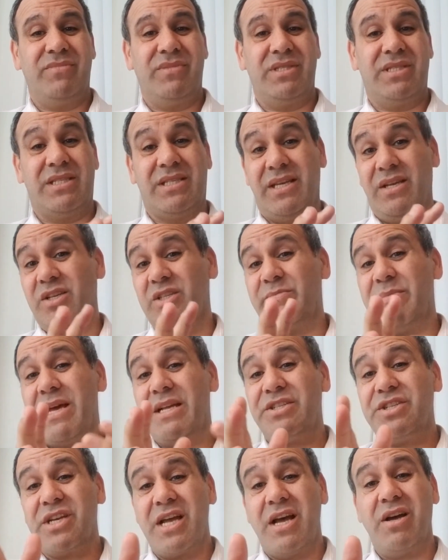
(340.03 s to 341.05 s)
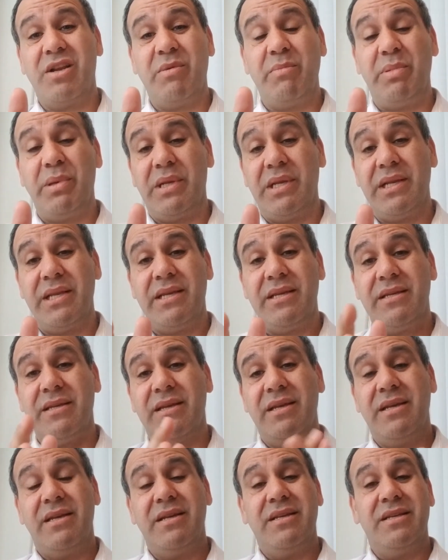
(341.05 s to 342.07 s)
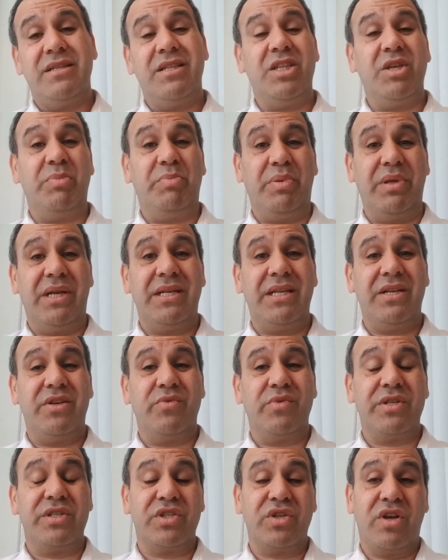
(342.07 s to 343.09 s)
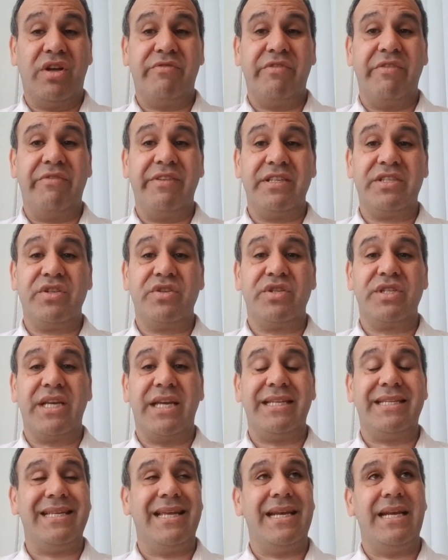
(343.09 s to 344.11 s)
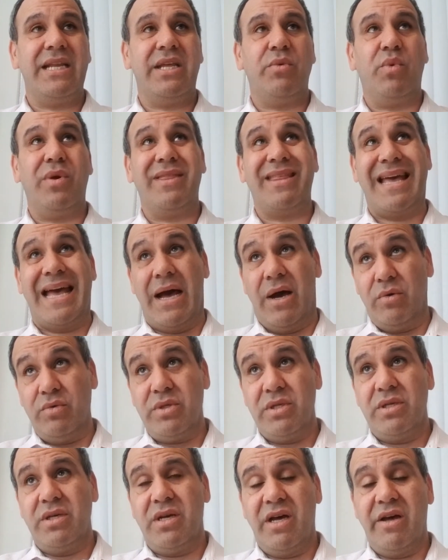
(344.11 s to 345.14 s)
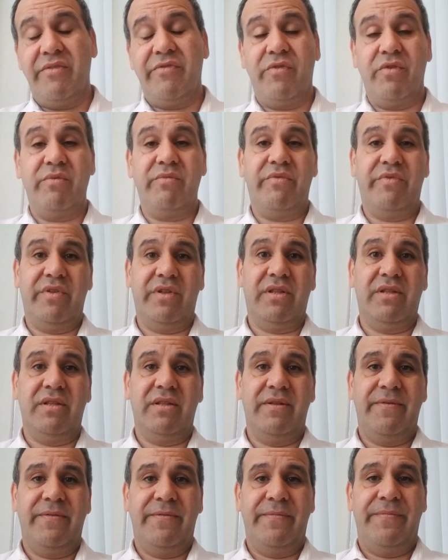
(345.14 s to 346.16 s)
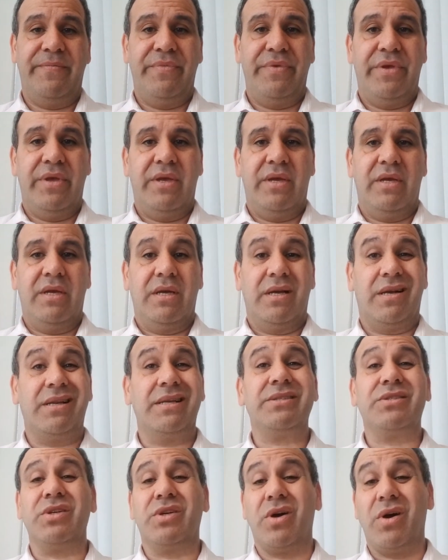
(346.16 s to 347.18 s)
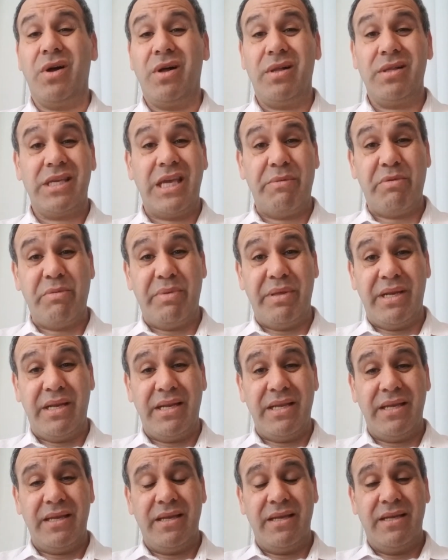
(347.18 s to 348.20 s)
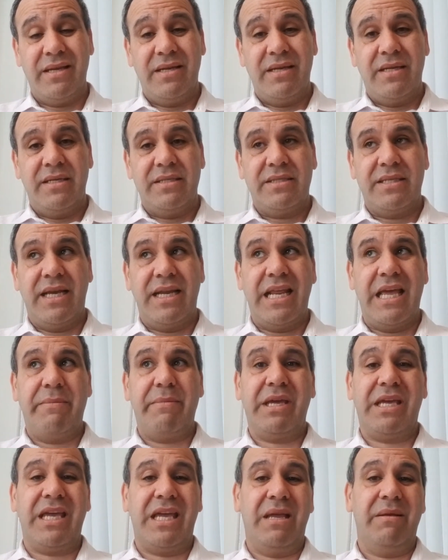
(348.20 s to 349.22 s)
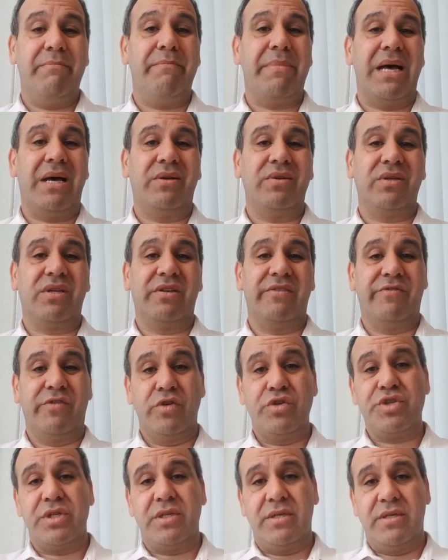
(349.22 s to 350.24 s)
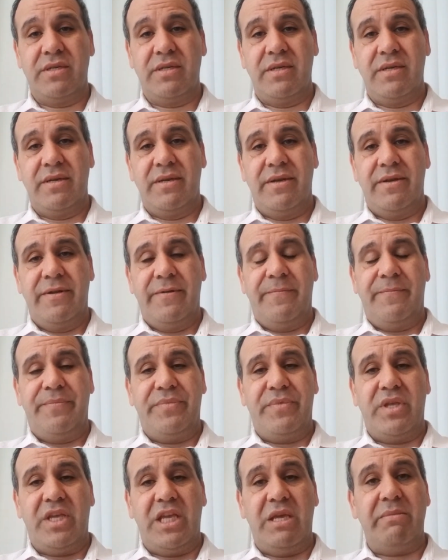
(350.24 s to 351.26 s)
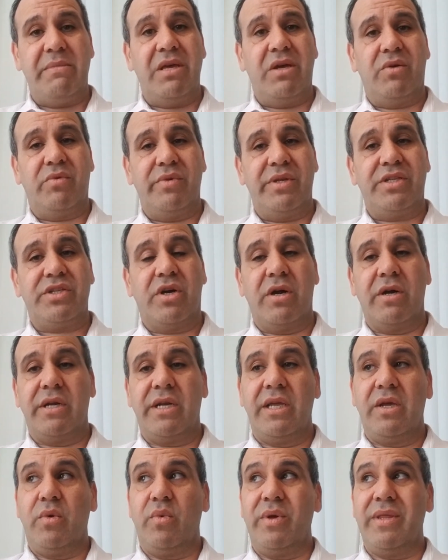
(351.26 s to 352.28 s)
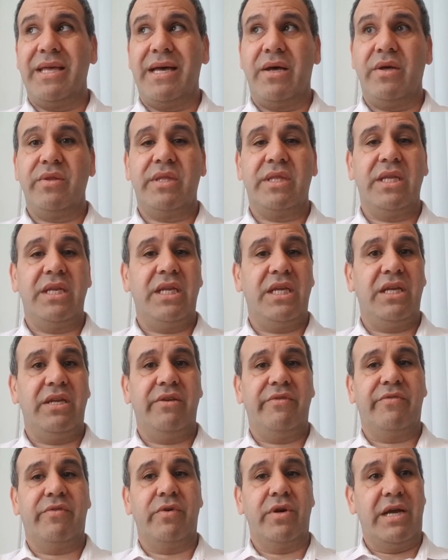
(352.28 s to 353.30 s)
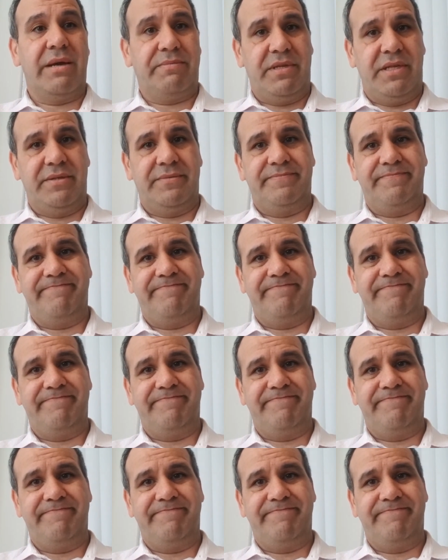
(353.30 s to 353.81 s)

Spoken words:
Sales match accountability, the ability to resolve a visitor's identity without a form fill. Click-to-call capability, dynamic inbound conversion. Email retargeting without the need for an opt-in.